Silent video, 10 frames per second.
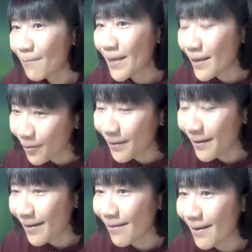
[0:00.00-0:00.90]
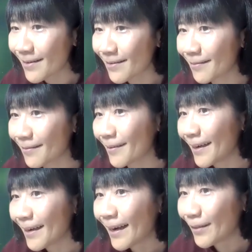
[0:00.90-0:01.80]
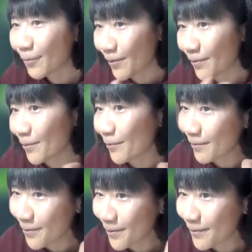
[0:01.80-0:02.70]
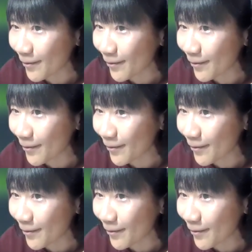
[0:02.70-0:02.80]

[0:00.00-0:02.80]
P2B regulation, and also